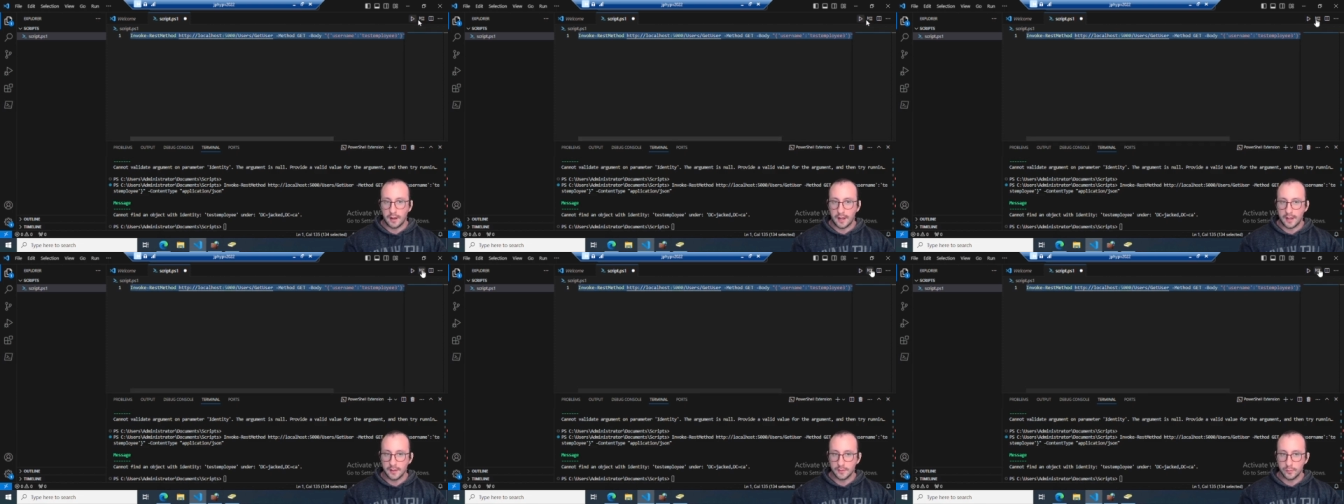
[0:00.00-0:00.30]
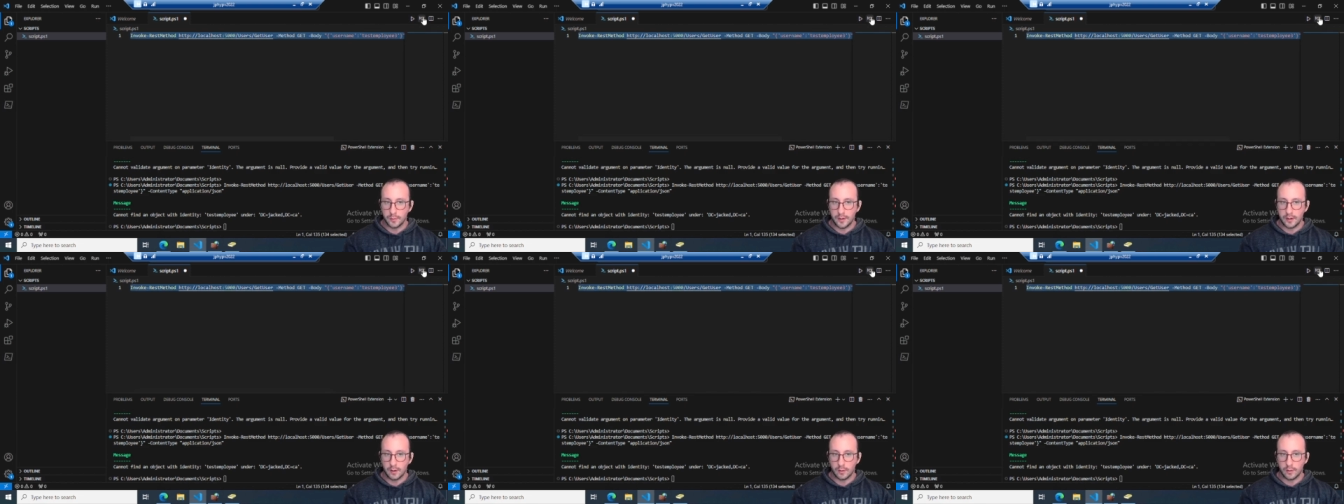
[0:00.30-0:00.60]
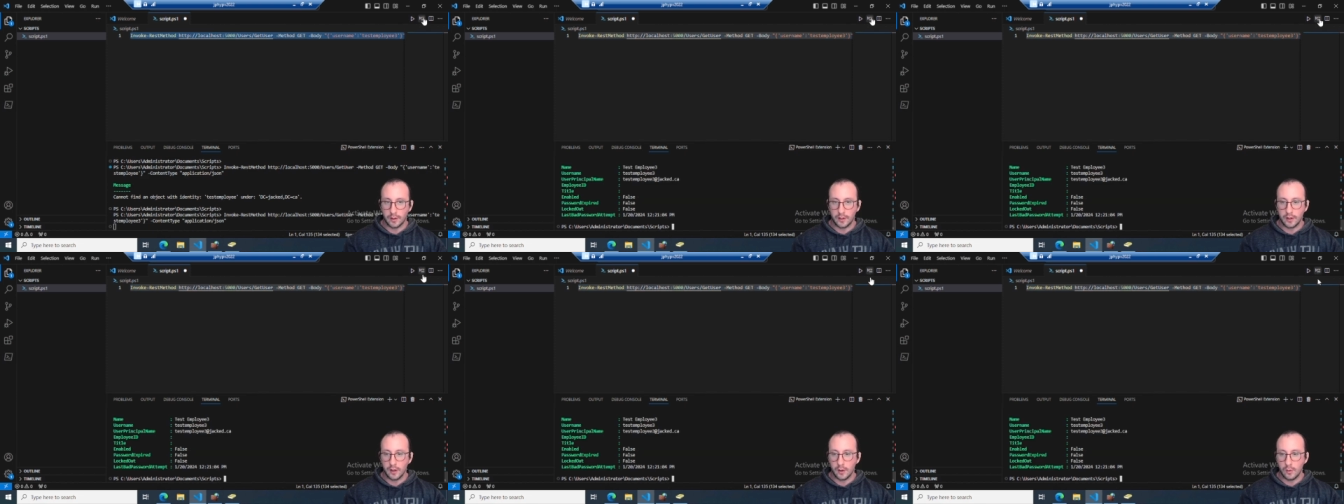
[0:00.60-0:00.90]
as we
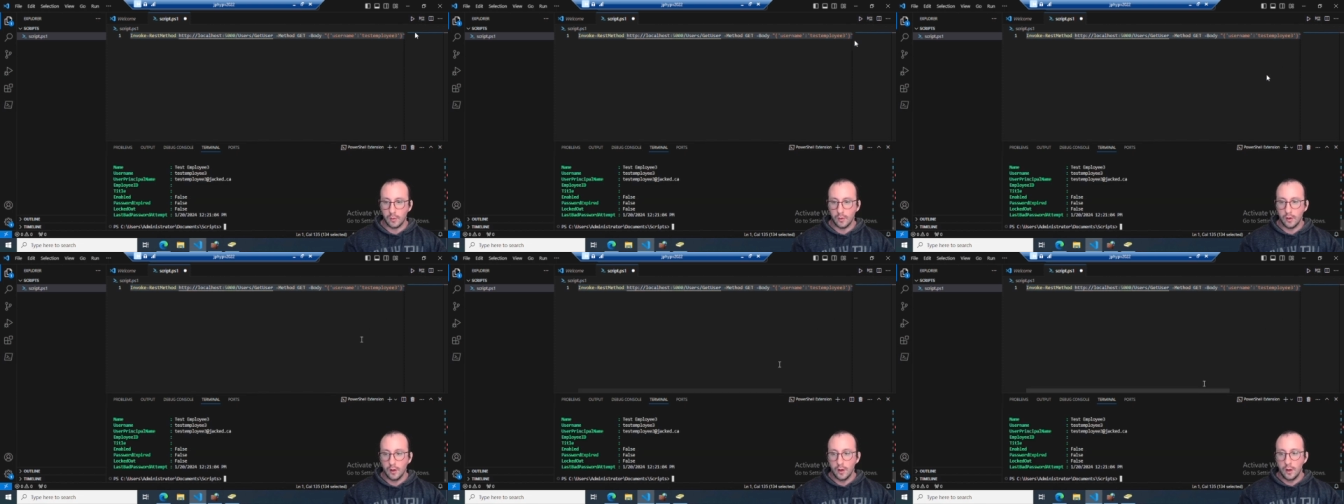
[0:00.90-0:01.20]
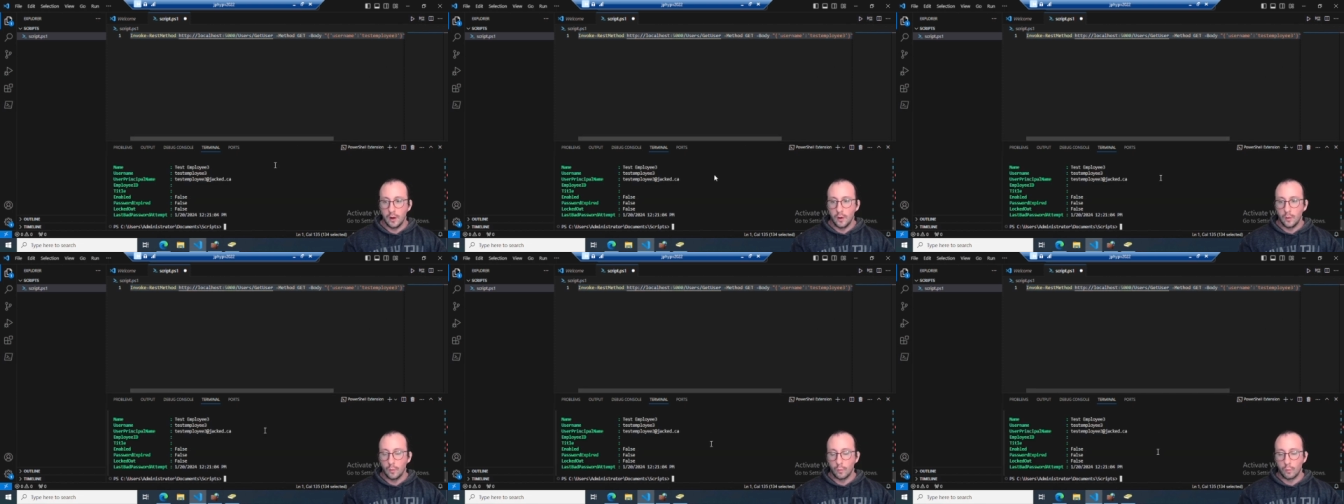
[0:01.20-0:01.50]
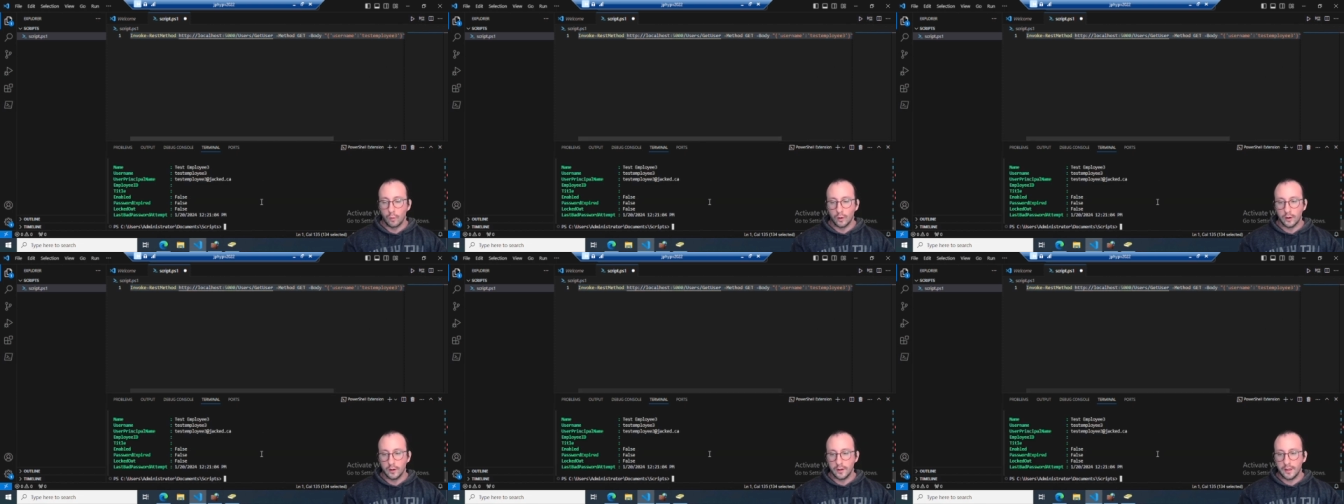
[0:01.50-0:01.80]
already know,
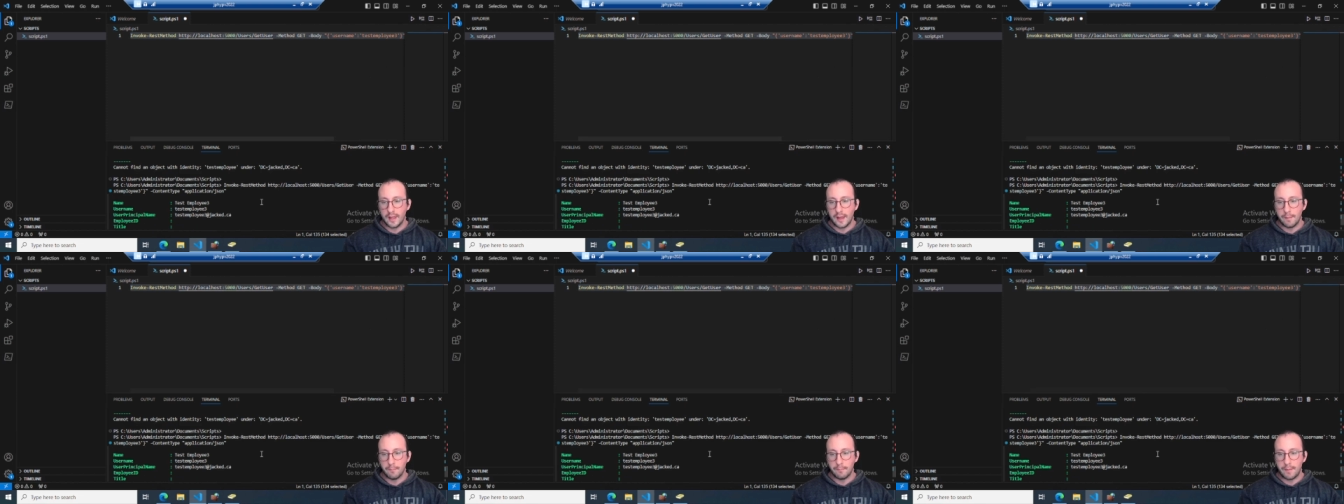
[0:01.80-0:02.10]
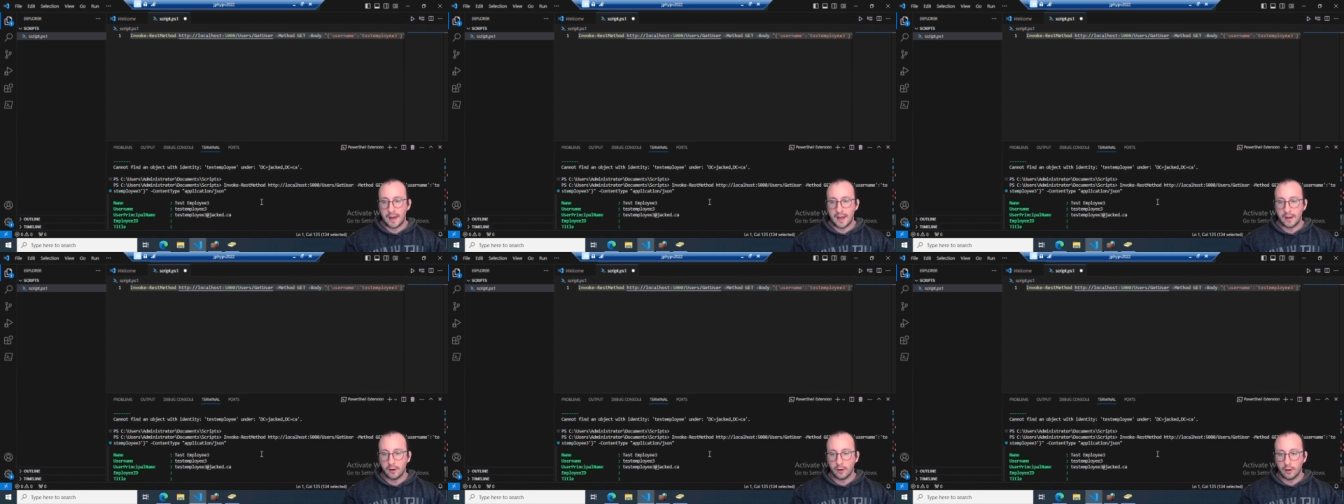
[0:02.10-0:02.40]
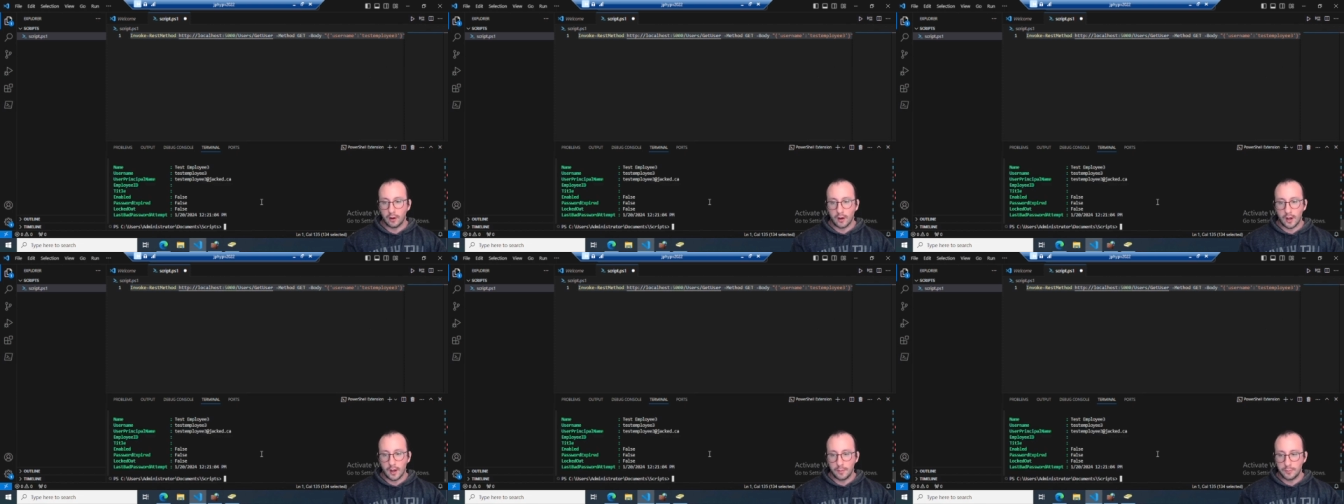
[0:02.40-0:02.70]
we're going to get back
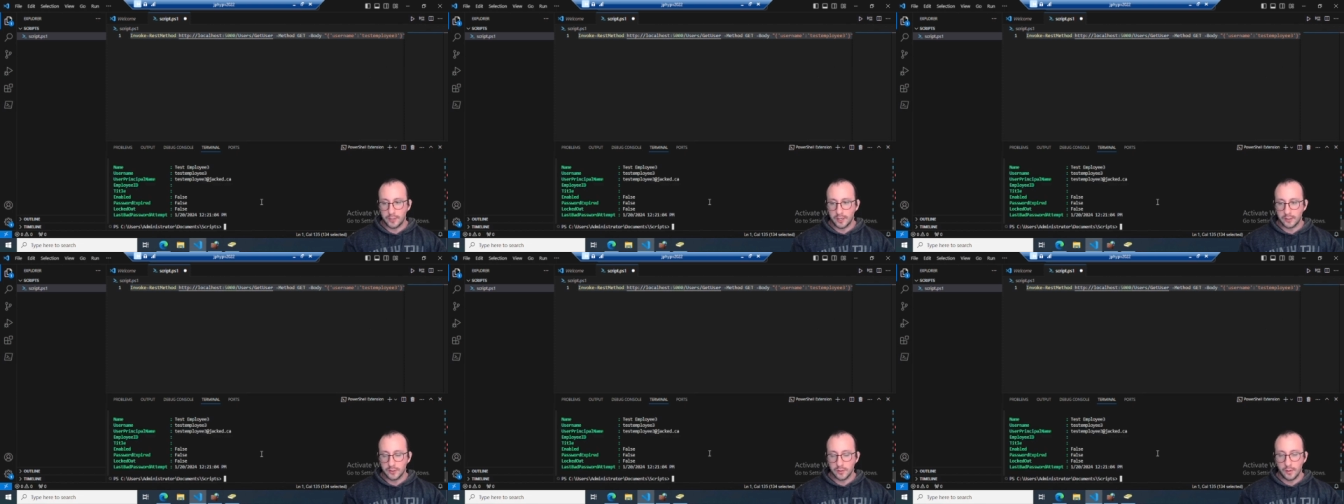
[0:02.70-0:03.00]
our object.